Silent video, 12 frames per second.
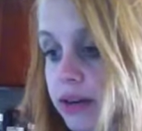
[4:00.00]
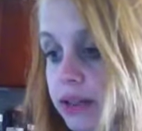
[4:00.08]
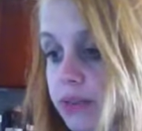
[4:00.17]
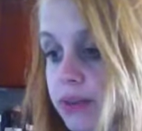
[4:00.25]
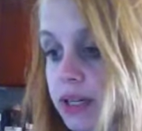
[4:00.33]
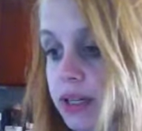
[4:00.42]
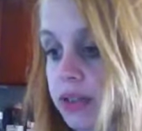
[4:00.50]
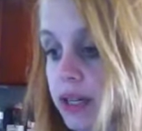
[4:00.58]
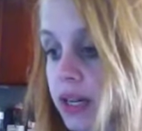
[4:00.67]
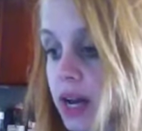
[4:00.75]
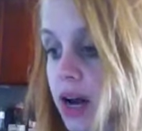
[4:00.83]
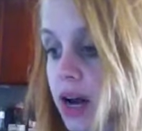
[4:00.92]
recipe
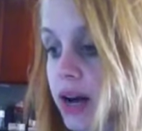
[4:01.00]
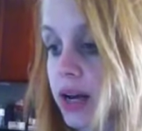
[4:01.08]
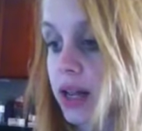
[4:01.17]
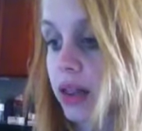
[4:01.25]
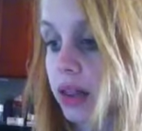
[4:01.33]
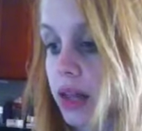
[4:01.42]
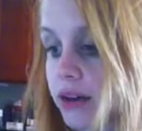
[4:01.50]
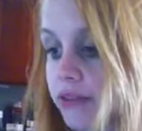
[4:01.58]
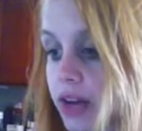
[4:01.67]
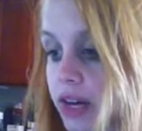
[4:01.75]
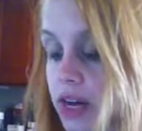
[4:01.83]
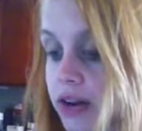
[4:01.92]
that I love,
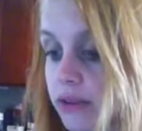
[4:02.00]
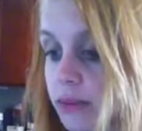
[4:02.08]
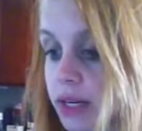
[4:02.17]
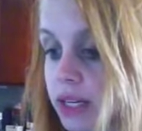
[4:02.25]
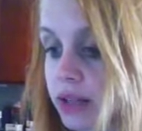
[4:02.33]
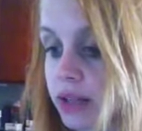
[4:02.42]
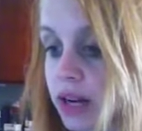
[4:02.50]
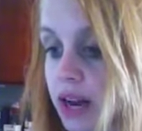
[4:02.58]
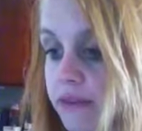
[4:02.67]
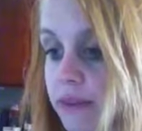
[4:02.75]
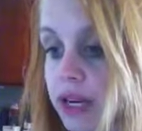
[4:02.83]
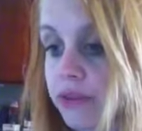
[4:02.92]
and everybody that
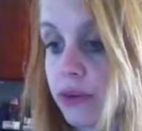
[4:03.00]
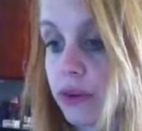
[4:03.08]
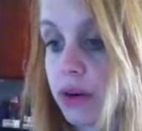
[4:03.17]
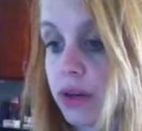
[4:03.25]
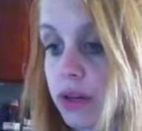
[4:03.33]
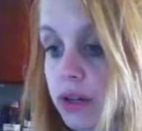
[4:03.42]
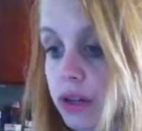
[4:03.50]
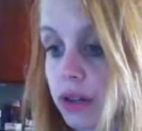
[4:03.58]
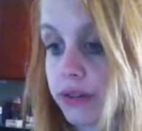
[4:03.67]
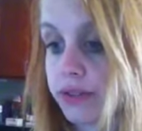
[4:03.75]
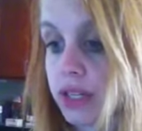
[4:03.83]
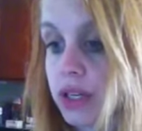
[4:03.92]
I've made it for
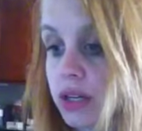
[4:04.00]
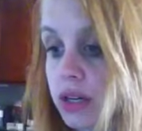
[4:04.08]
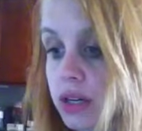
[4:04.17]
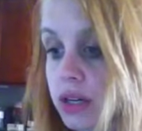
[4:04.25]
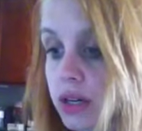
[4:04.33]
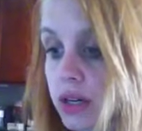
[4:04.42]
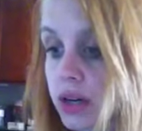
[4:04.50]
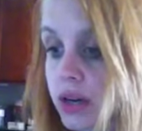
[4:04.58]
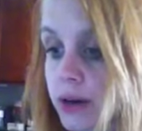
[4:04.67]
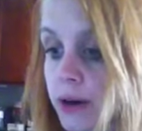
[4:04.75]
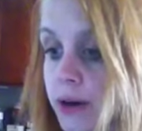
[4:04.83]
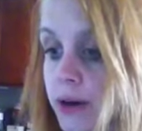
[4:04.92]
loves it.
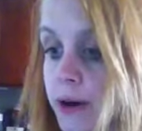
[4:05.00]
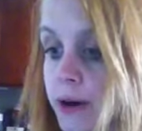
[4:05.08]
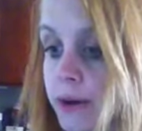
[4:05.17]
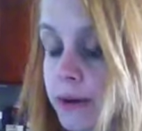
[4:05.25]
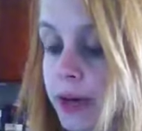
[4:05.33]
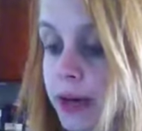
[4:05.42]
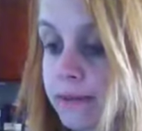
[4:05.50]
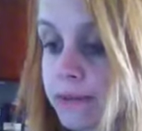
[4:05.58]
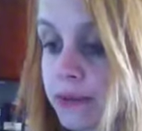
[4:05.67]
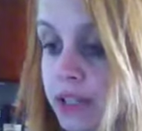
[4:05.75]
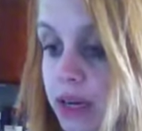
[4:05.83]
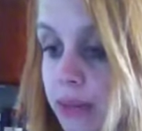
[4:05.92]
Okay,
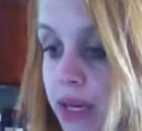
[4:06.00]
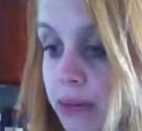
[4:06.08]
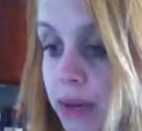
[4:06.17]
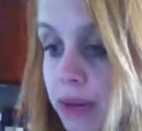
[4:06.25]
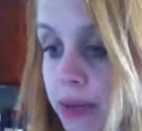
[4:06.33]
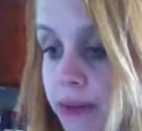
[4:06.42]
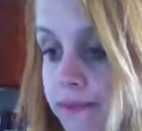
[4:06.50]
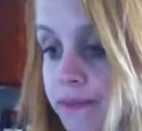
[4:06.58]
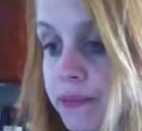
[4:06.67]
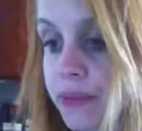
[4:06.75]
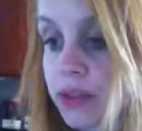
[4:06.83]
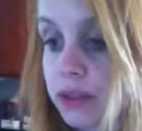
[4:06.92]
get a pen and paper.
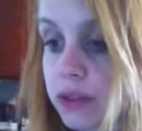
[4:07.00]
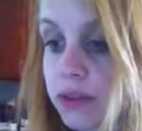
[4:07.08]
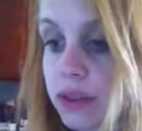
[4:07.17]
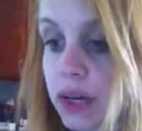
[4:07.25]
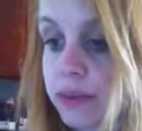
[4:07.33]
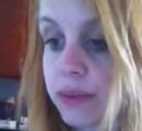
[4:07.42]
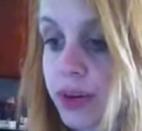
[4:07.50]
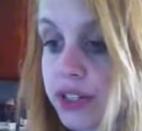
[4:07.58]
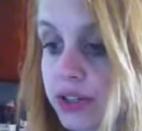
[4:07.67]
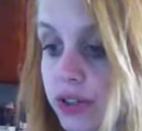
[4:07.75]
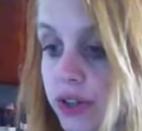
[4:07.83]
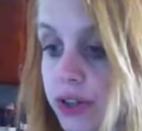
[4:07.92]
2 cups white
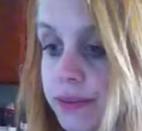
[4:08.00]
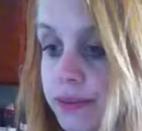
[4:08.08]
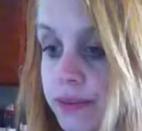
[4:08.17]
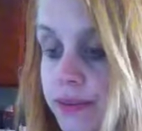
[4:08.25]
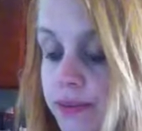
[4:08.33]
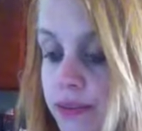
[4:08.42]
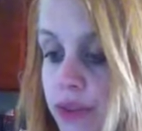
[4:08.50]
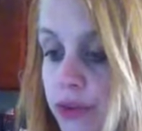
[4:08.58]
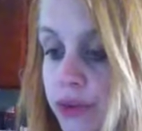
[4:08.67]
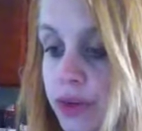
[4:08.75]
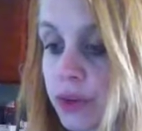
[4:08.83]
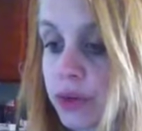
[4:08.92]
sugar,
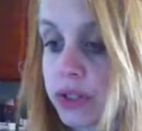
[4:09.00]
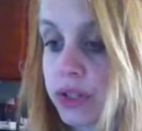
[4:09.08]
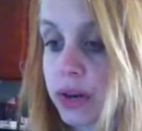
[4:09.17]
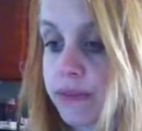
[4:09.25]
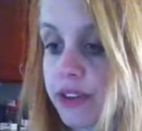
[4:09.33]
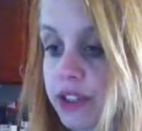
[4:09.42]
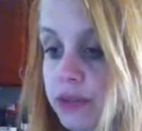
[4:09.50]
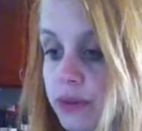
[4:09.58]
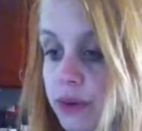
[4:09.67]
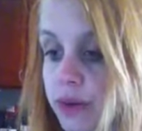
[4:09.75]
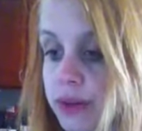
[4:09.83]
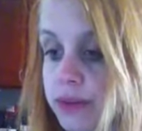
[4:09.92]
3/4 cup vegetable
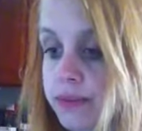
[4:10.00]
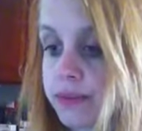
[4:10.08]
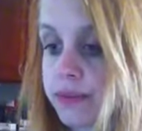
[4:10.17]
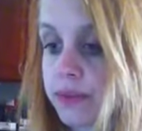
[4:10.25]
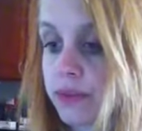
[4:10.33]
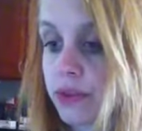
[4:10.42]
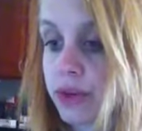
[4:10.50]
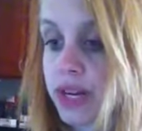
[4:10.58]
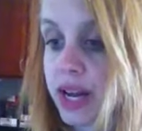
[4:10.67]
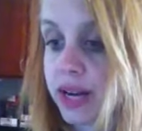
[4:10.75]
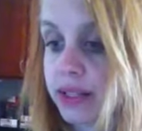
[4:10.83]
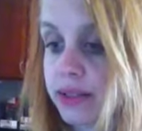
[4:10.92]
oil, 3
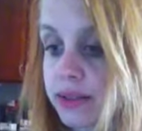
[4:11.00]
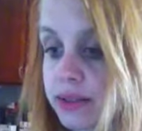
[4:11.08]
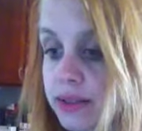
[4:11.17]
eggs,